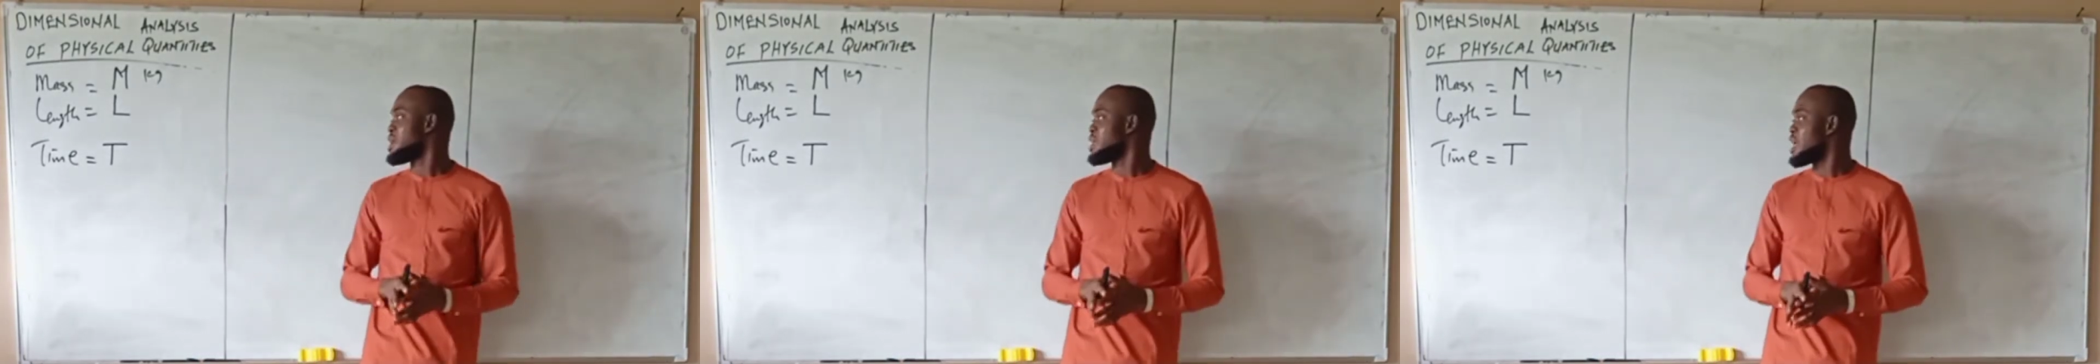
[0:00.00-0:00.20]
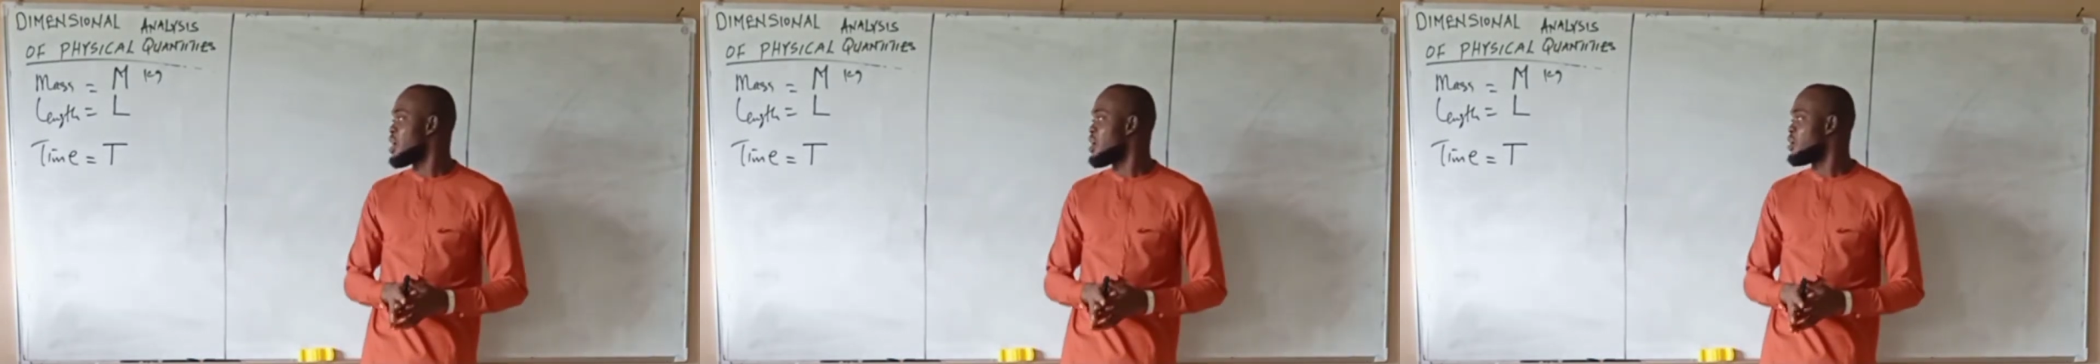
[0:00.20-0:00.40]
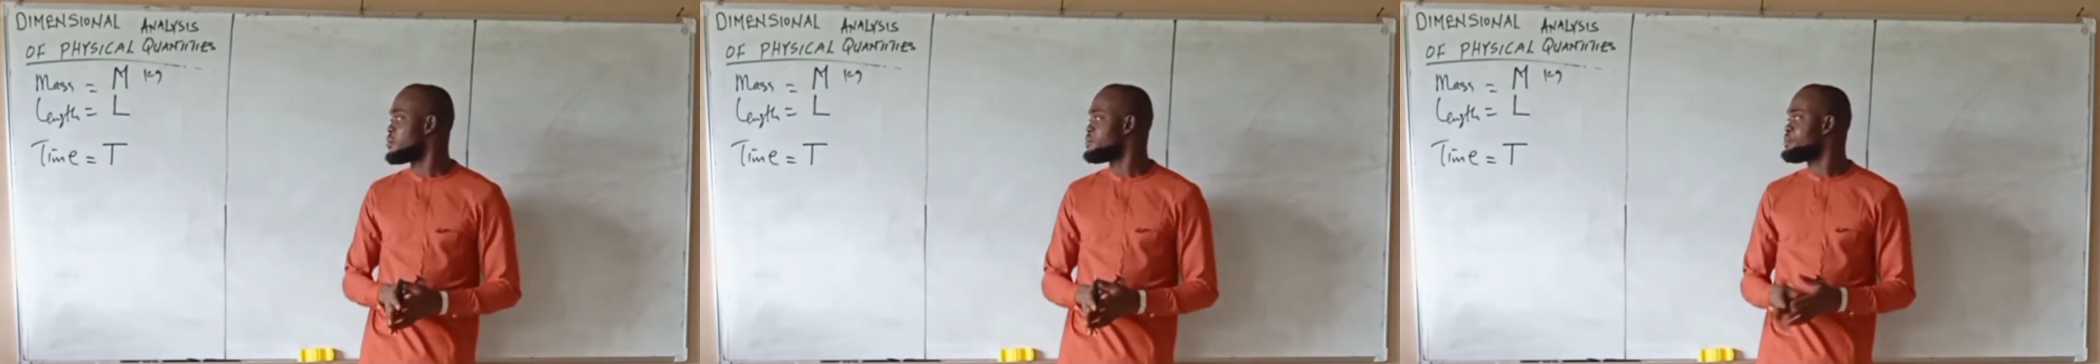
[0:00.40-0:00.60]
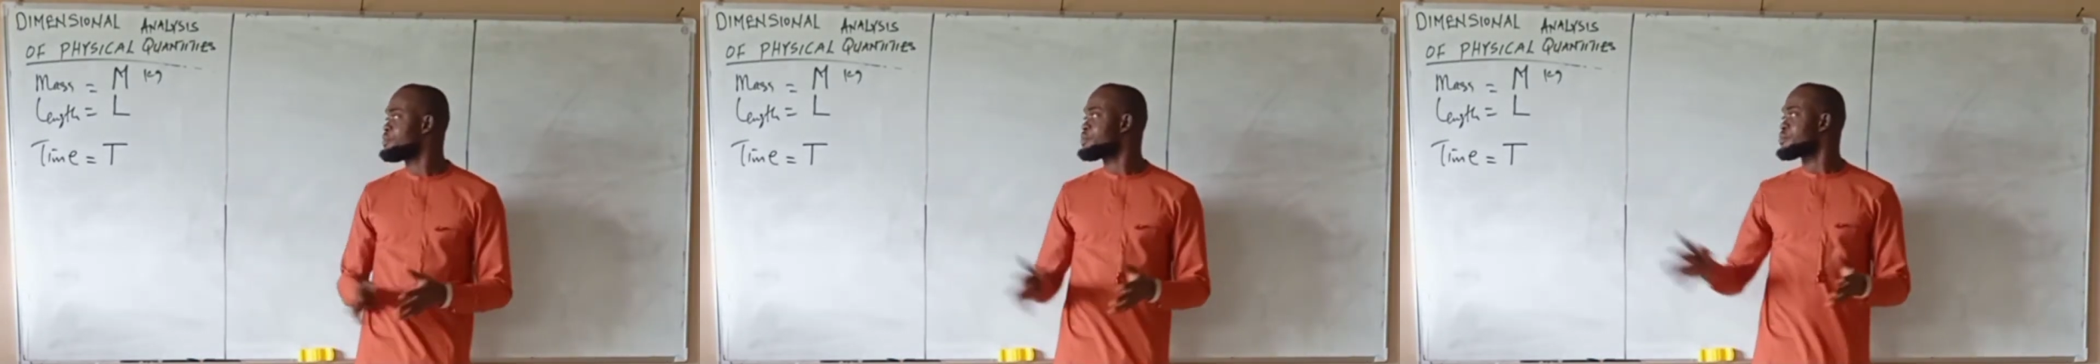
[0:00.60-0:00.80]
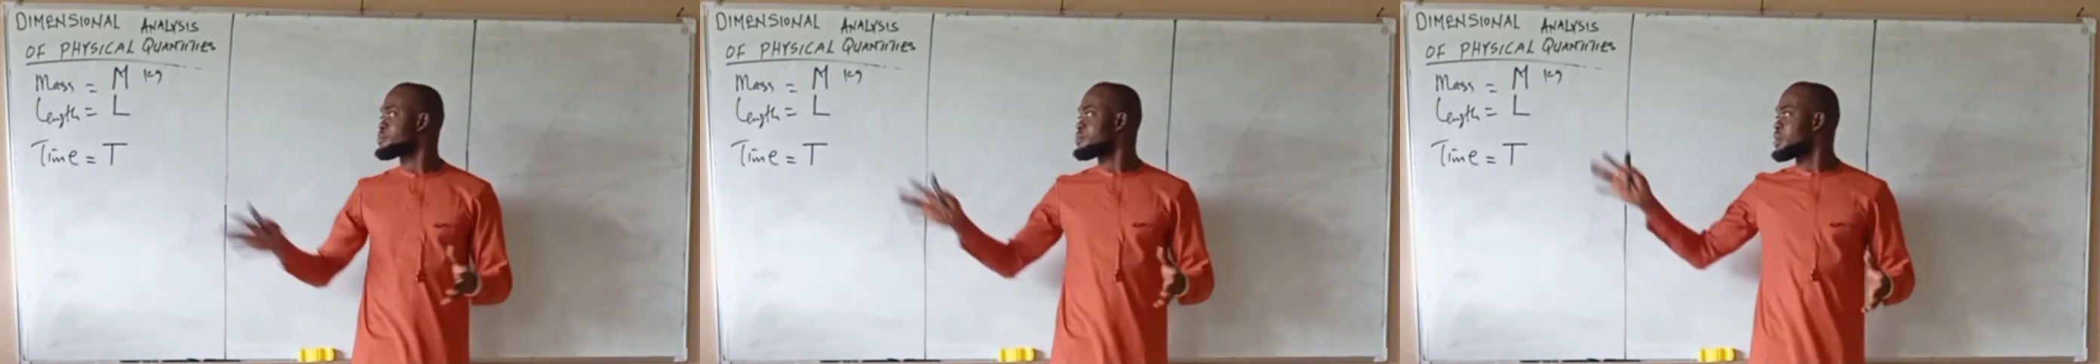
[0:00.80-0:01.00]

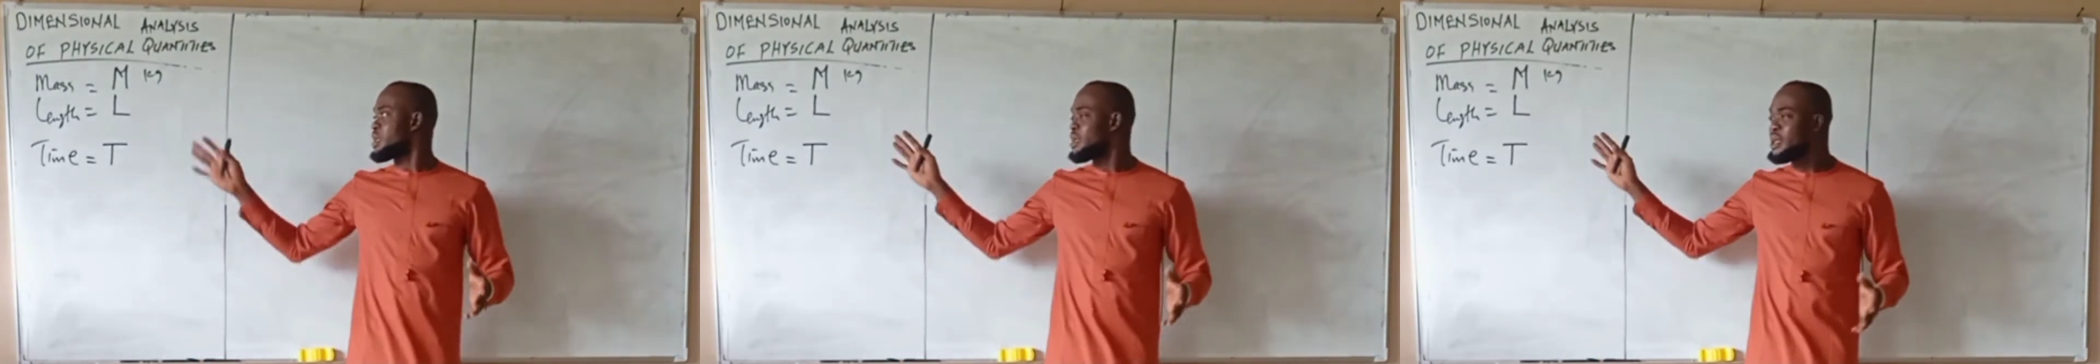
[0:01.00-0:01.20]
Now